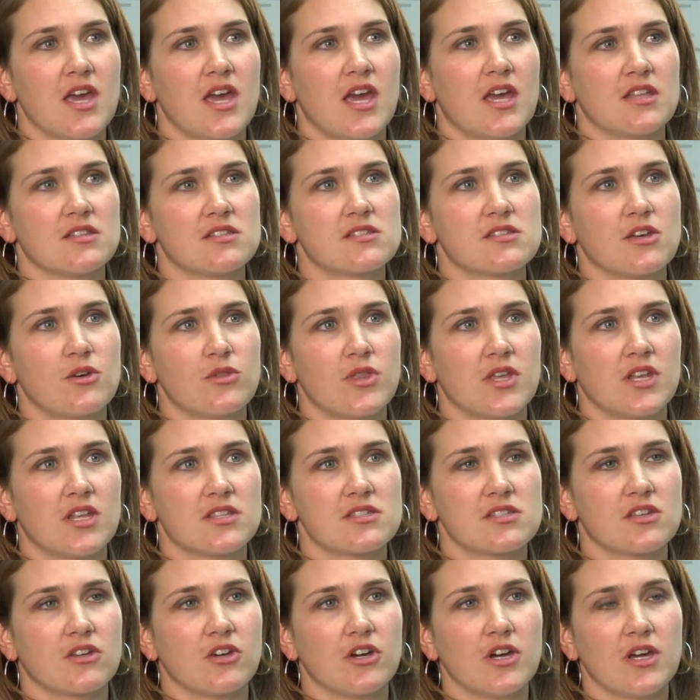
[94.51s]
And so that
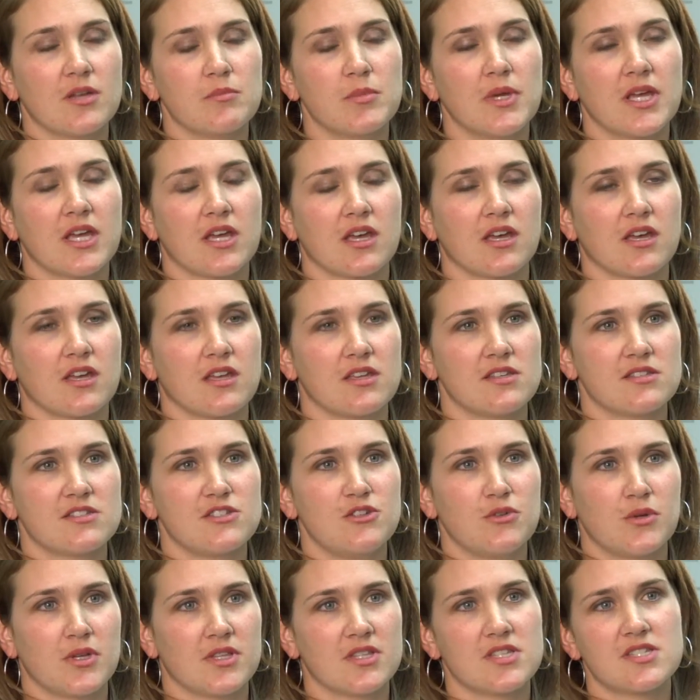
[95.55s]
it's good because
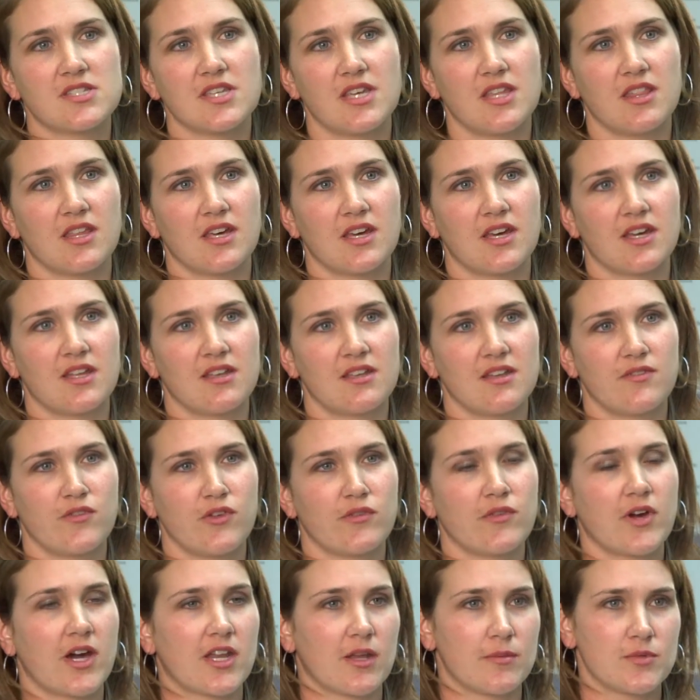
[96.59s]
you can see that if
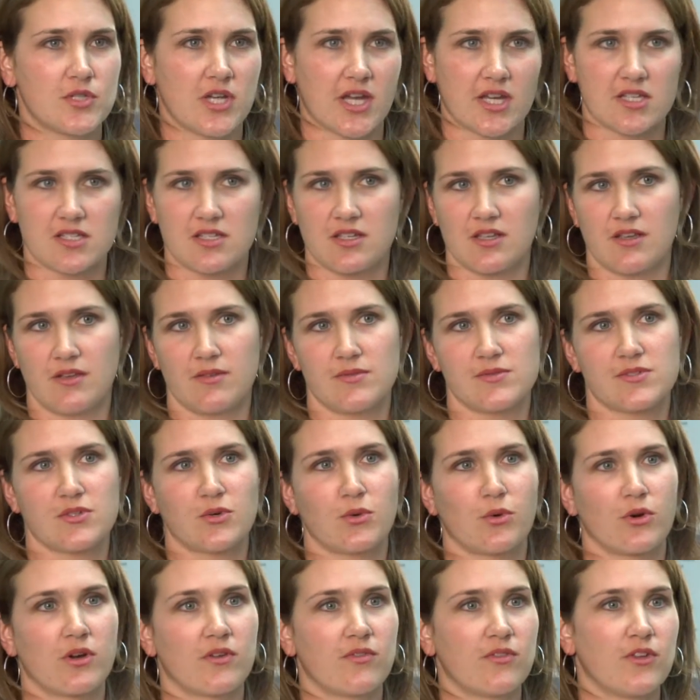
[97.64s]
you've got objectives
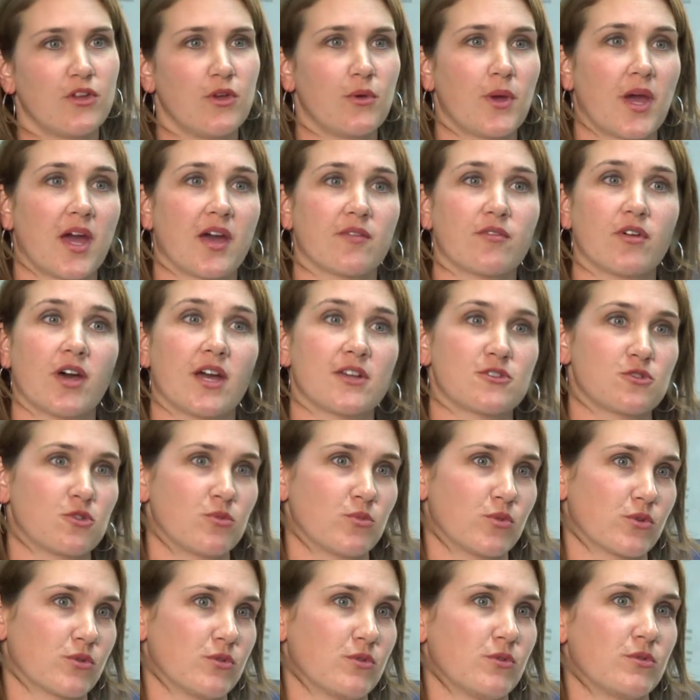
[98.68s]
or if you have
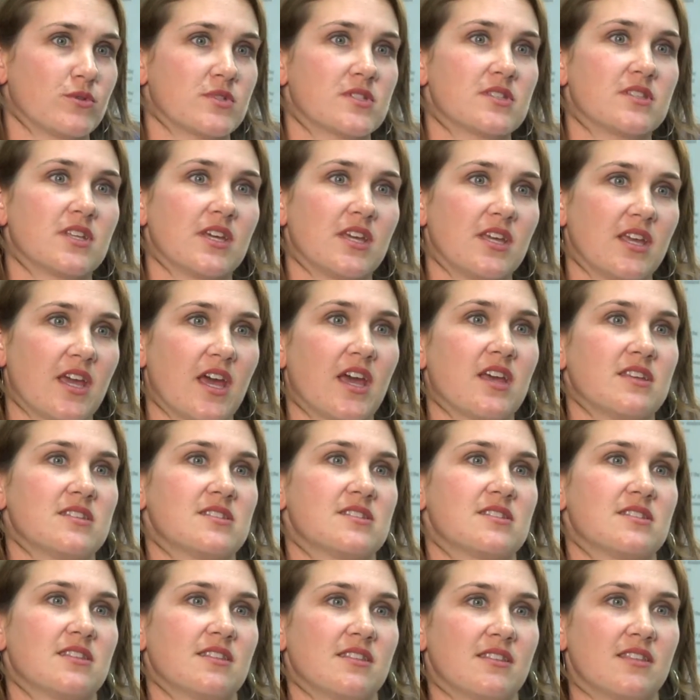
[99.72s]
classroom rules that
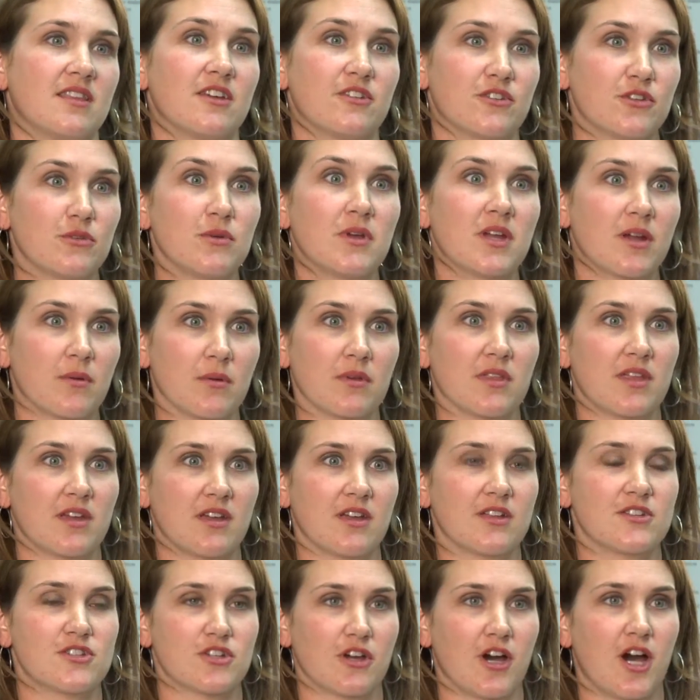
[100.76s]
yes, they're doing a really
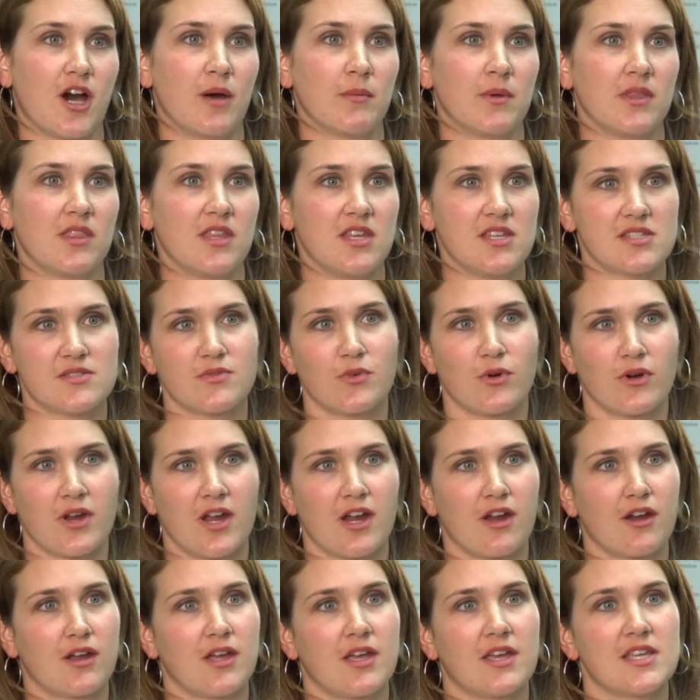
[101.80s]
good job in these four
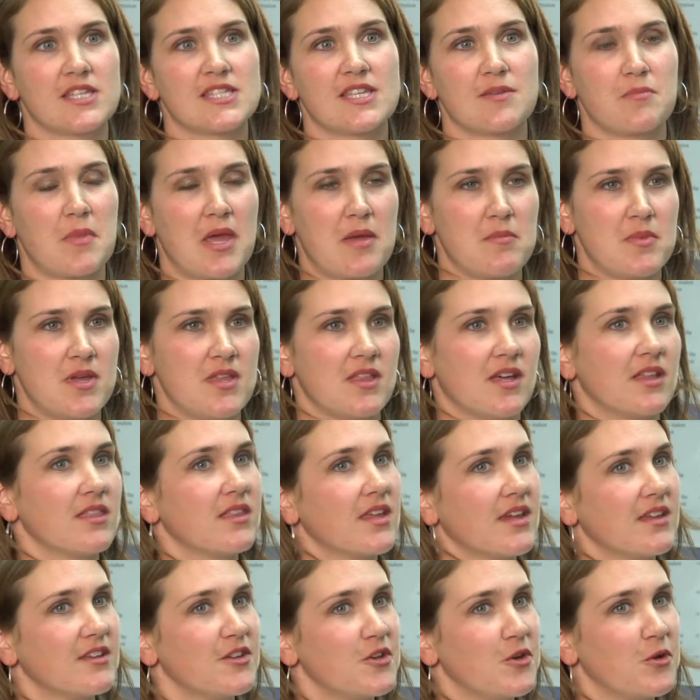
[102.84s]
areas. It may be that
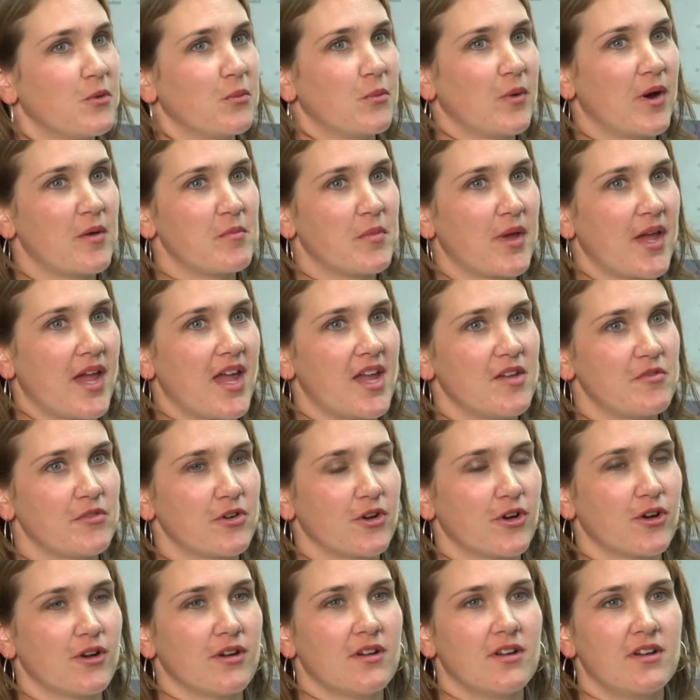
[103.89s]
they do one
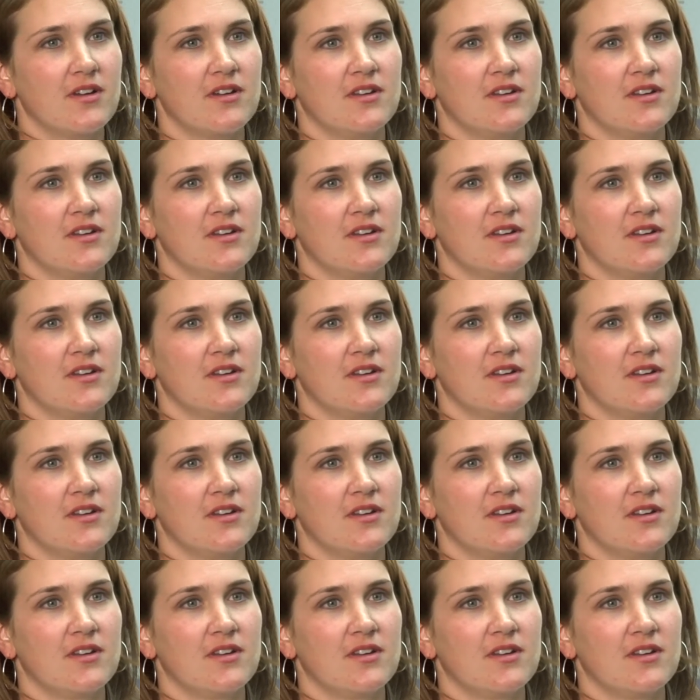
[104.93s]
behavior